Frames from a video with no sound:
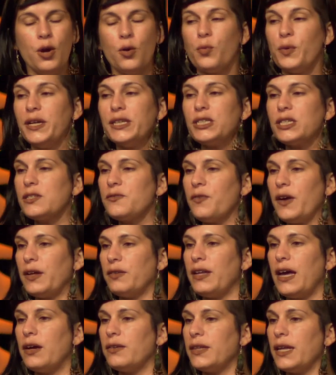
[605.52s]
We just
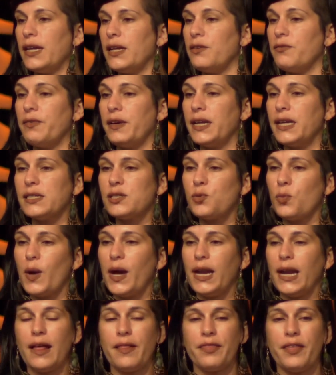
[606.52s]
found out that in
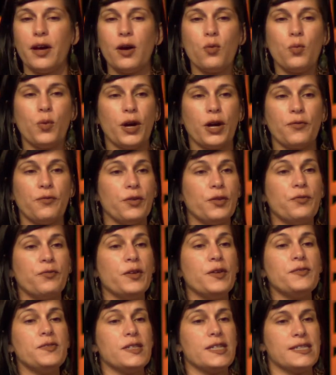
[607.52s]
Venezuela, they'll work for
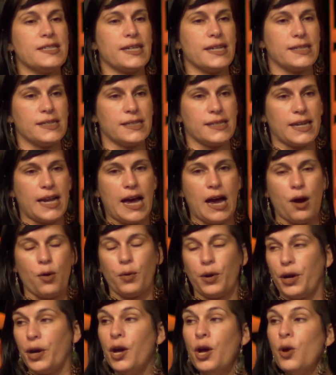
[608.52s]
50 cents an
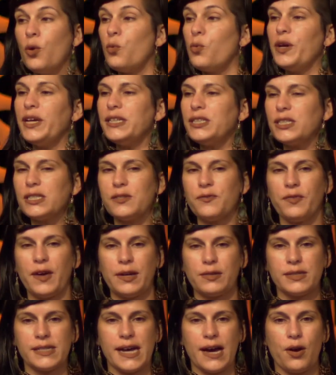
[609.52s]
hour. We just
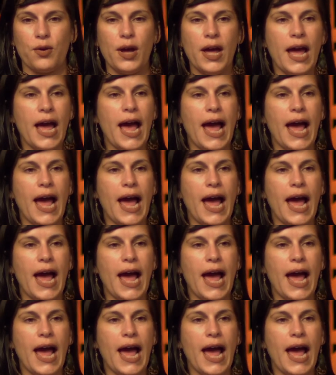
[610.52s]
found out.